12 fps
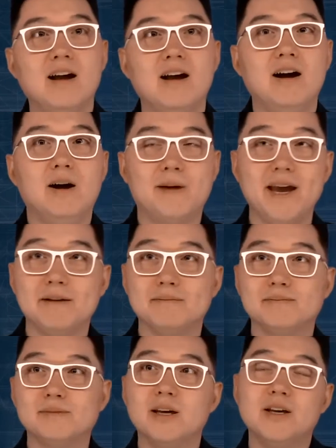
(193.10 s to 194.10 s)
Okay,
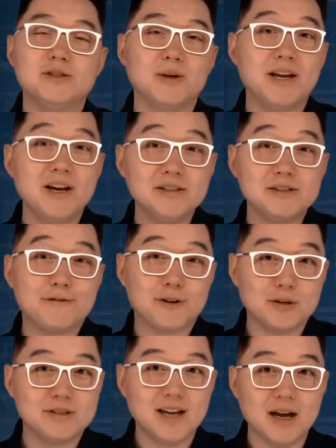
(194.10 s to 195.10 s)
so here's the
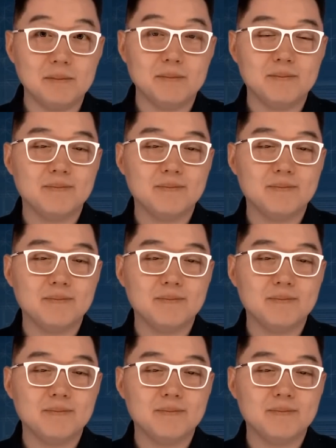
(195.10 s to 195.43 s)
first step.